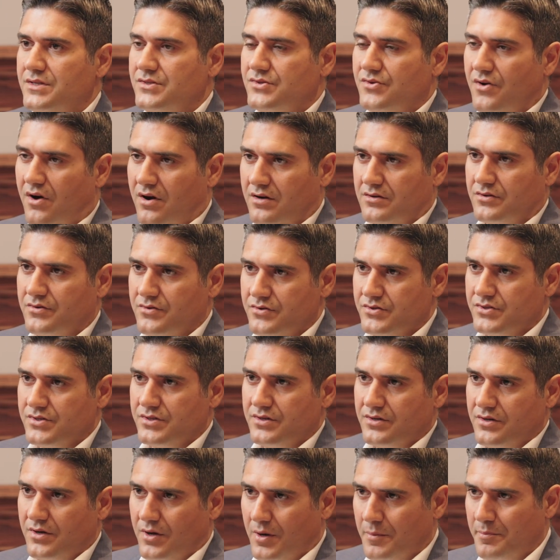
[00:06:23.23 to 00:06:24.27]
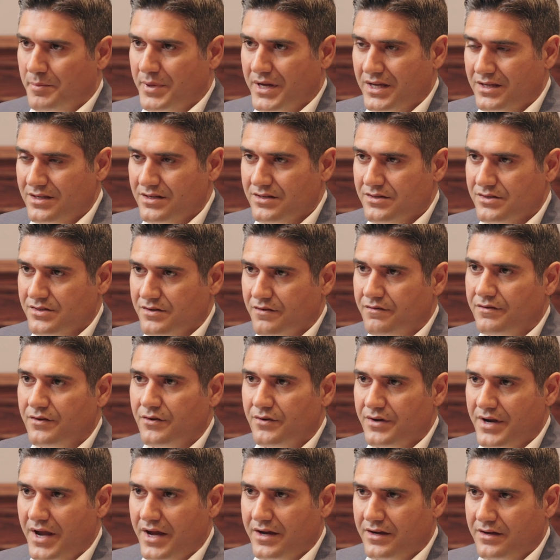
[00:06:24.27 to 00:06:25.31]
doctors' opinions, if they're
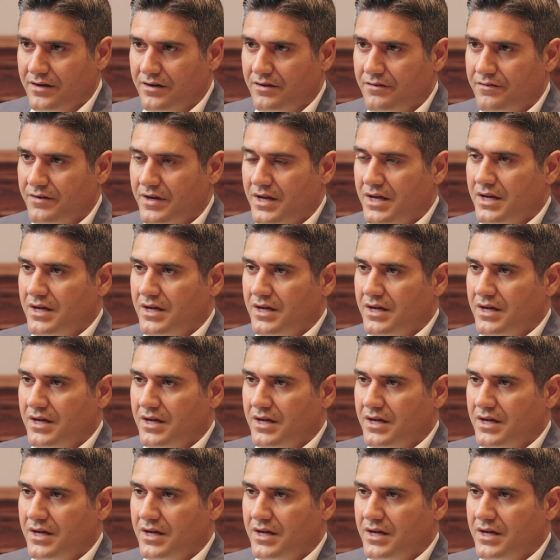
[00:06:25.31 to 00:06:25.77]
negative,